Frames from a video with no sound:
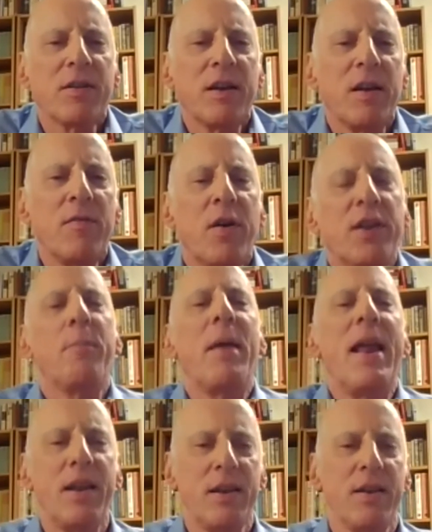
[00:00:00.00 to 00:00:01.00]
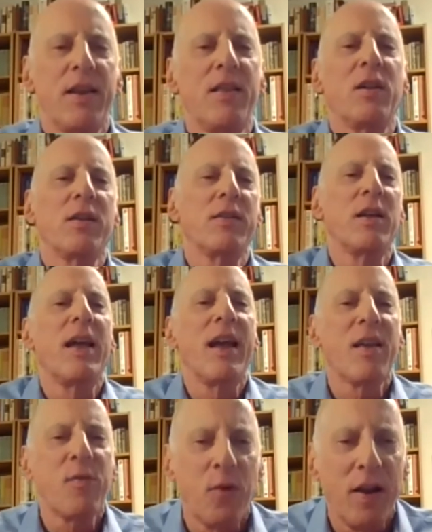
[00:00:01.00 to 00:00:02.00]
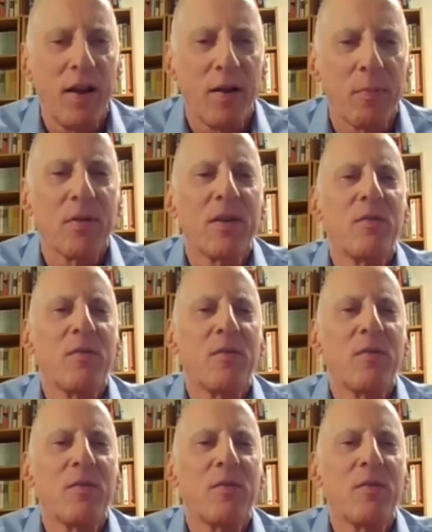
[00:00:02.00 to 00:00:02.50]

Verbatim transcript: kind of very dependent, and they'll ask for help